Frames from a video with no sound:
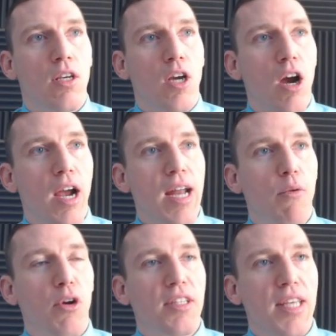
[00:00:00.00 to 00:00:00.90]
All right, now
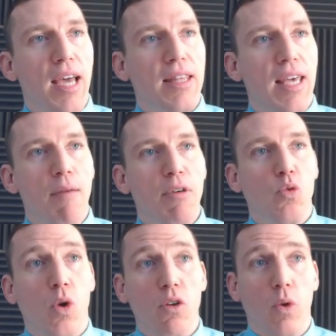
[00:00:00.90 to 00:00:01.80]
we're going to attack the
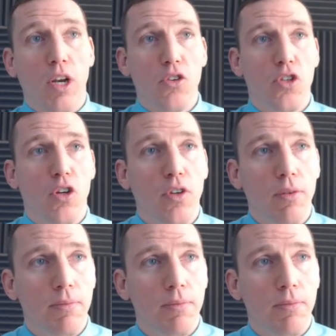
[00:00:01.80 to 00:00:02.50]
MS1 Windows server.